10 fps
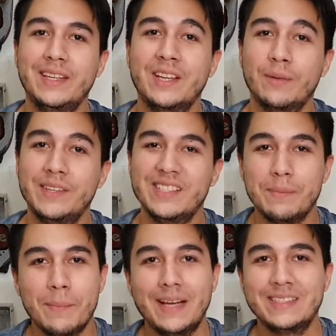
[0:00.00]
of
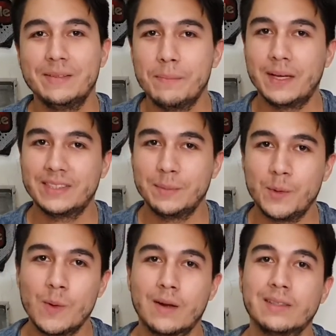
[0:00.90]
this
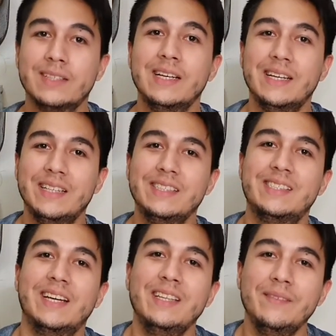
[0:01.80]
massive world
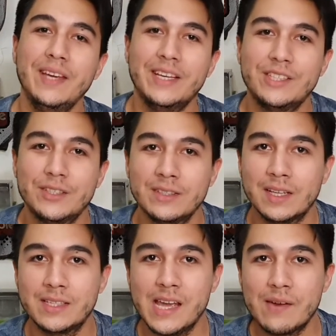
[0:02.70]
inside aviation
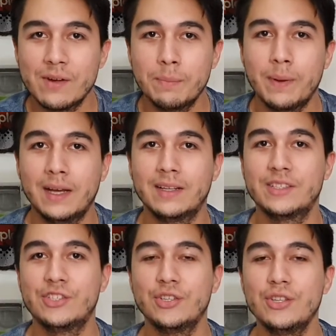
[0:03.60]
that every
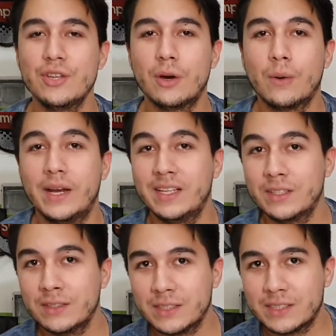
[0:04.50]
pilot should know
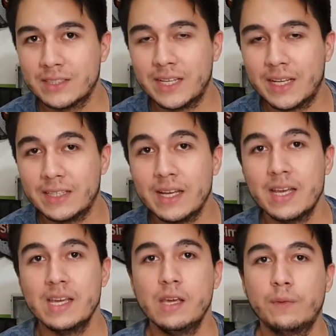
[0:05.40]
and understand
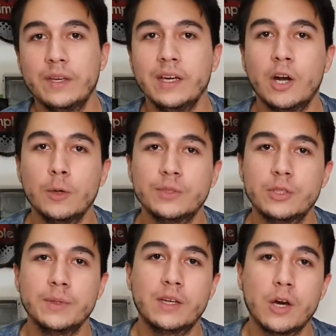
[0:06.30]
if he hopes
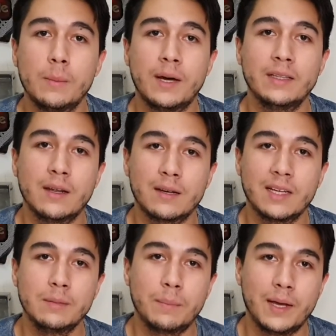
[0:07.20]
to become an
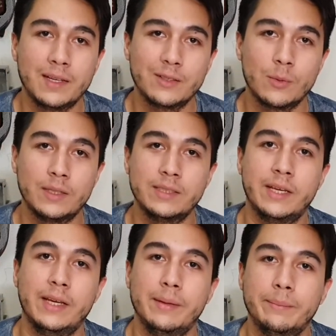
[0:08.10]
airline pilot one
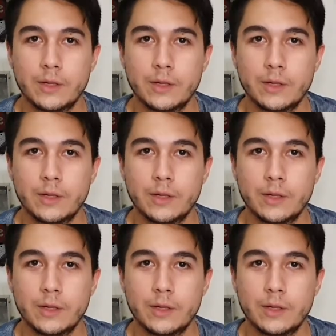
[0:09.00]
day.